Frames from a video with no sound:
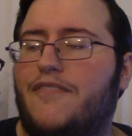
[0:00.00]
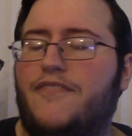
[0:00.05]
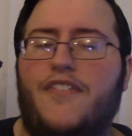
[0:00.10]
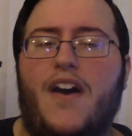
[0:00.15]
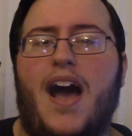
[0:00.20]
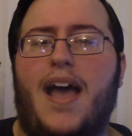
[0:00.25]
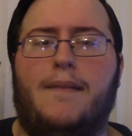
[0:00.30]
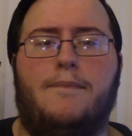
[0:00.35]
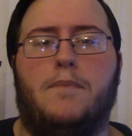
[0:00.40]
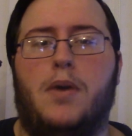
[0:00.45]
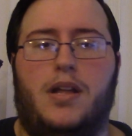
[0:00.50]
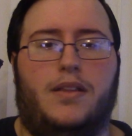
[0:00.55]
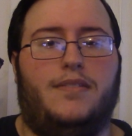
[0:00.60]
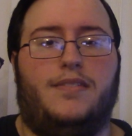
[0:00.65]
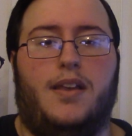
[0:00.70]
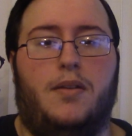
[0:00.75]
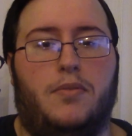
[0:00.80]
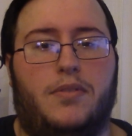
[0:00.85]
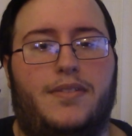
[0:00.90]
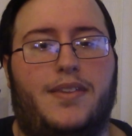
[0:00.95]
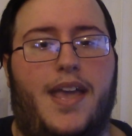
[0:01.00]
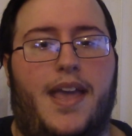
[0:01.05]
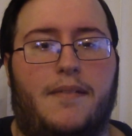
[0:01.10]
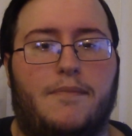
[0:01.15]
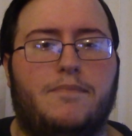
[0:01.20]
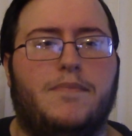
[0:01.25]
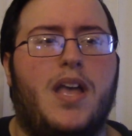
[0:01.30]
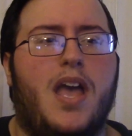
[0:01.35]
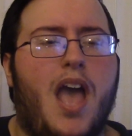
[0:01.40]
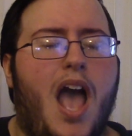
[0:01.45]
five months, I would
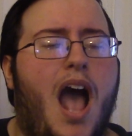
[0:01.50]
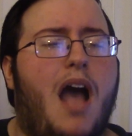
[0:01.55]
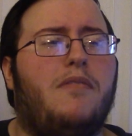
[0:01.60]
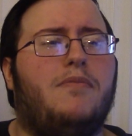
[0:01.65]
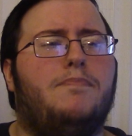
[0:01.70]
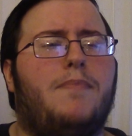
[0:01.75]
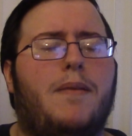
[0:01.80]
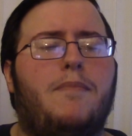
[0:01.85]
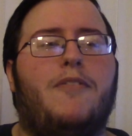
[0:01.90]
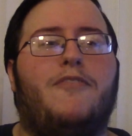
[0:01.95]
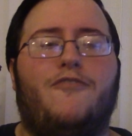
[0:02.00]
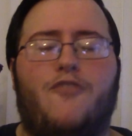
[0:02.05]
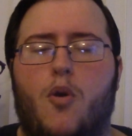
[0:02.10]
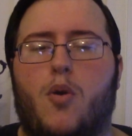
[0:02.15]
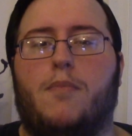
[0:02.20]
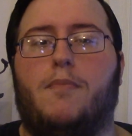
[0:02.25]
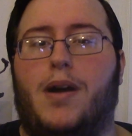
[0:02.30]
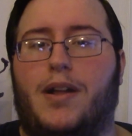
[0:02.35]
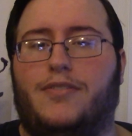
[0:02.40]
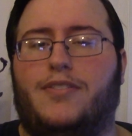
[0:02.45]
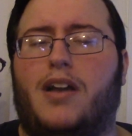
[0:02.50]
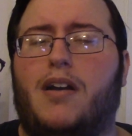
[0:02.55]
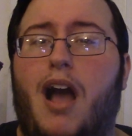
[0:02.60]
say. I maybe four months.